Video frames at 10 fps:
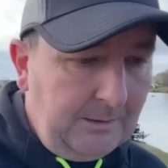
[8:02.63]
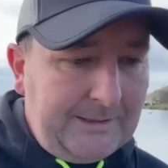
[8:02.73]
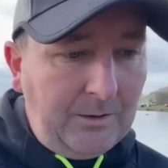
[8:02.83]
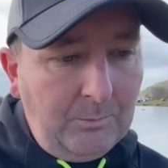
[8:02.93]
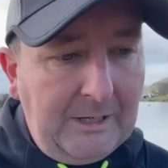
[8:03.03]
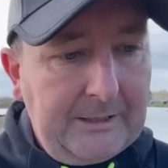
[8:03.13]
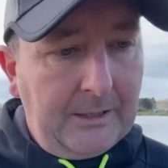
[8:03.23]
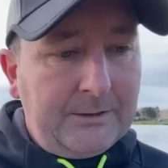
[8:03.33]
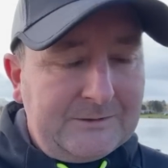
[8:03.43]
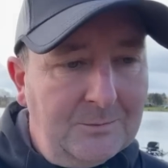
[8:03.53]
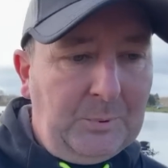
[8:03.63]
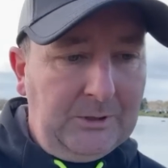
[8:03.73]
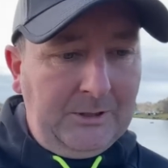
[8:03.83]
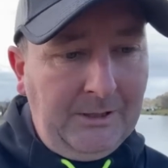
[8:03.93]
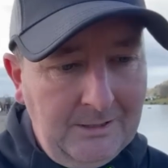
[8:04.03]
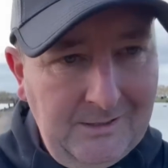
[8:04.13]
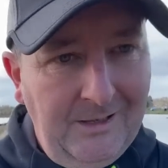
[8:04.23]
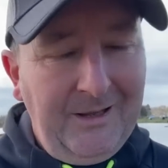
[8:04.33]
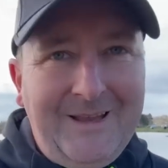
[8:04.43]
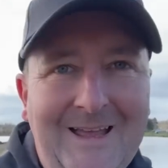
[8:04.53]
count back. Simple
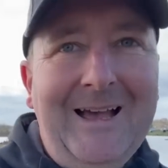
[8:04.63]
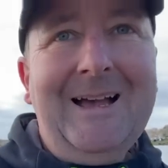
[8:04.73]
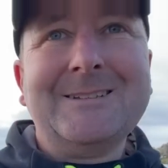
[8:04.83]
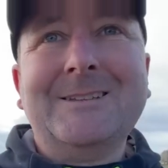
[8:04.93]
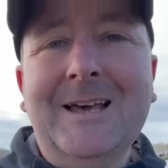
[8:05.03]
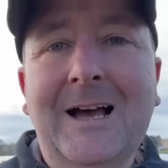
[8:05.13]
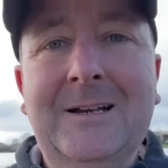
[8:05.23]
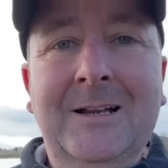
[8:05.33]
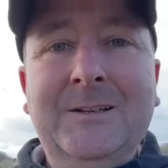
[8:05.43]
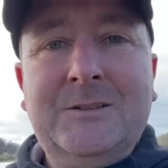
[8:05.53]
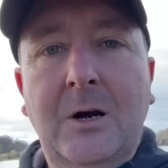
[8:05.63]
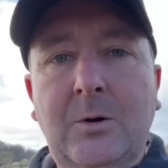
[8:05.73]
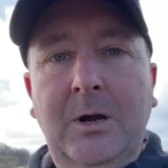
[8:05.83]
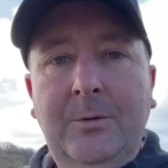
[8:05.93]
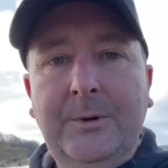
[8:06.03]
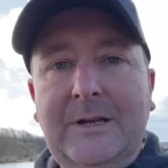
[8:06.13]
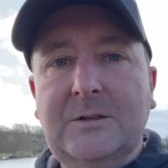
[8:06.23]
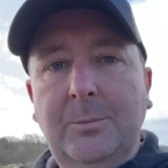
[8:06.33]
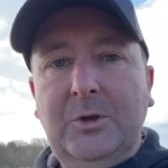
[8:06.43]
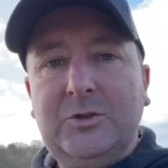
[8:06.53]
as that. So when we get to
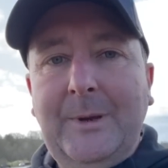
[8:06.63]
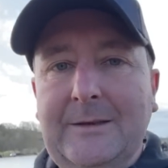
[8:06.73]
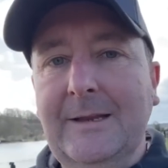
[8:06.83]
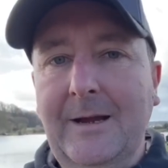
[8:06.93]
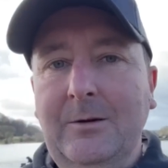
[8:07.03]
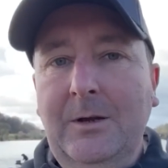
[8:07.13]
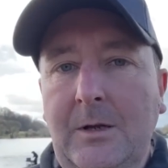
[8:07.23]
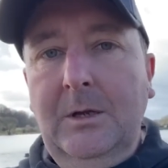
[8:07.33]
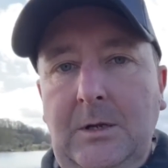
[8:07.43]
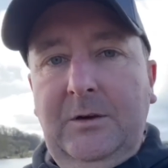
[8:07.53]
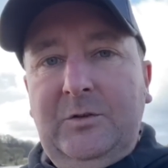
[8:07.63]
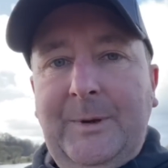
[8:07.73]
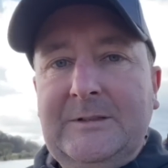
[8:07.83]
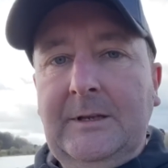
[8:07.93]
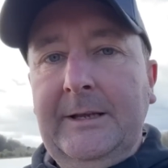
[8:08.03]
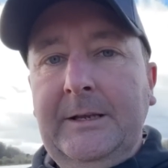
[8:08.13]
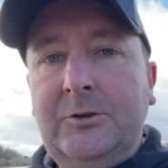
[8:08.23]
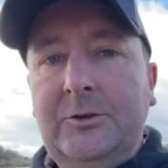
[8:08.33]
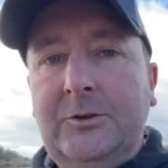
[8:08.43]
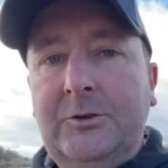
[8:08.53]
the bottom end now of Specie Lake,
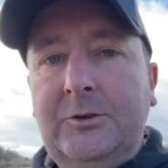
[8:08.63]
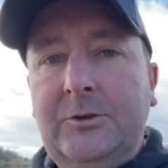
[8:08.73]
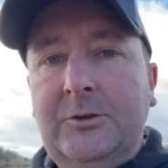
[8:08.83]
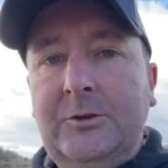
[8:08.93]
just to show you how it's